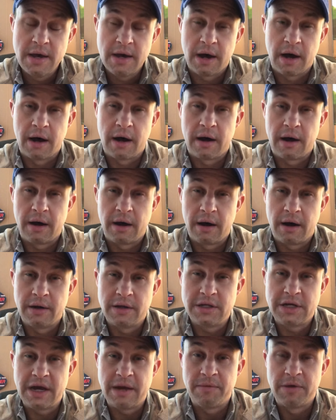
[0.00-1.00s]
a
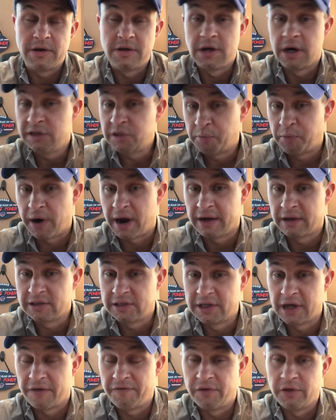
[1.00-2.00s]
team that does pride
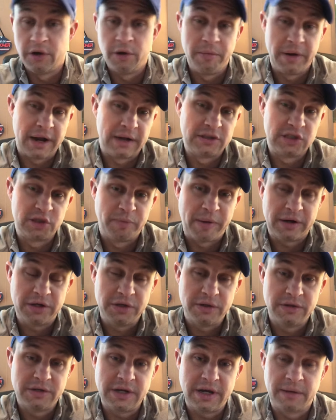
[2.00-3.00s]
itself a little bit on
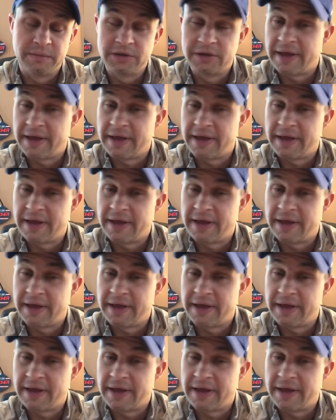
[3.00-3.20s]
special teams.